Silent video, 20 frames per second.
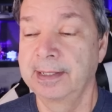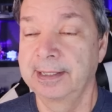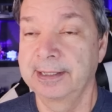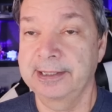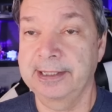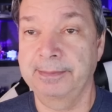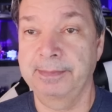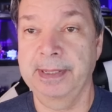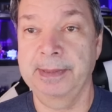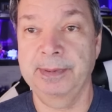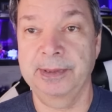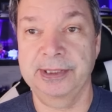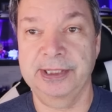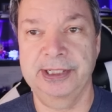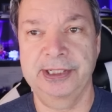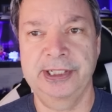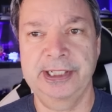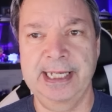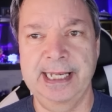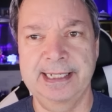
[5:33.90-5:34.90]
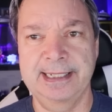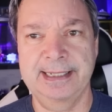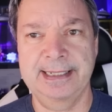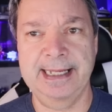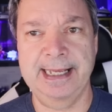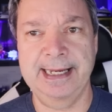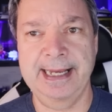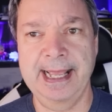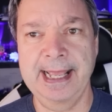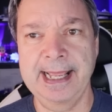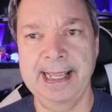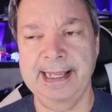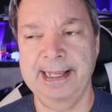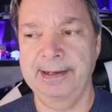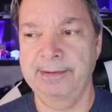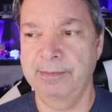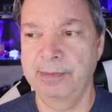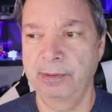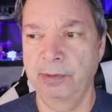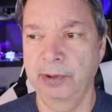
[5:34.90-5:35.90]
some people suggest that,
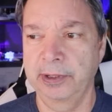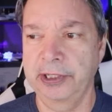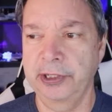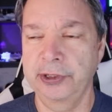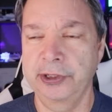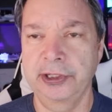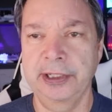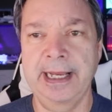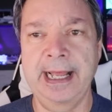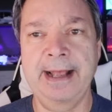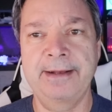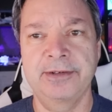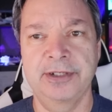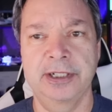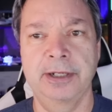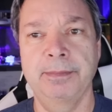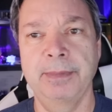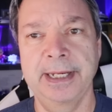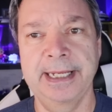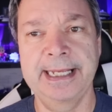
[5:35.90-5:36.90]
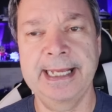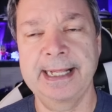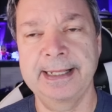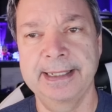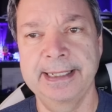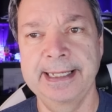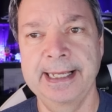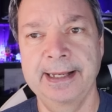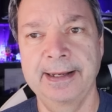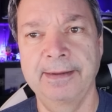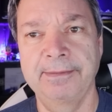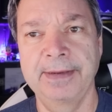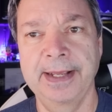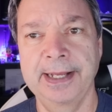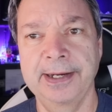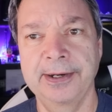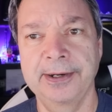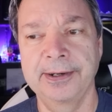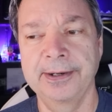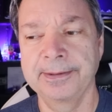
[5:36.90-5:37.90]
hey, you should have somebody at the
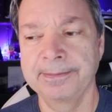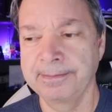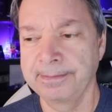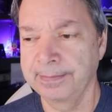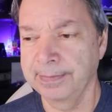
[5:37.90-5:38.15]
elevator